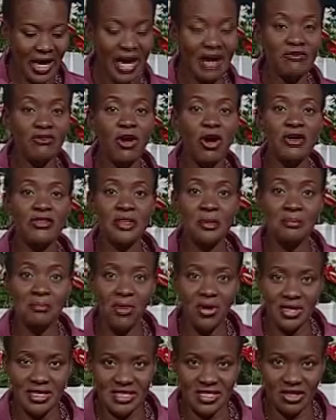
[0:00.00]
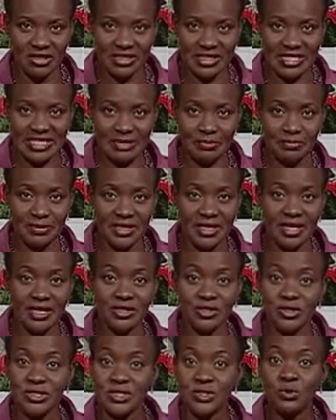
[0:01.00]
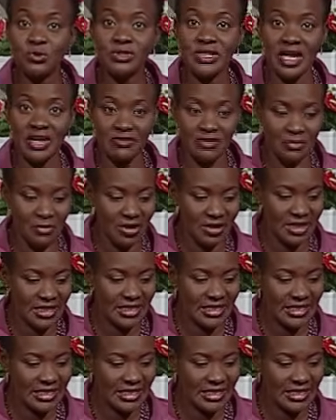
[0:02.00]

have other buns on display to suit everybody's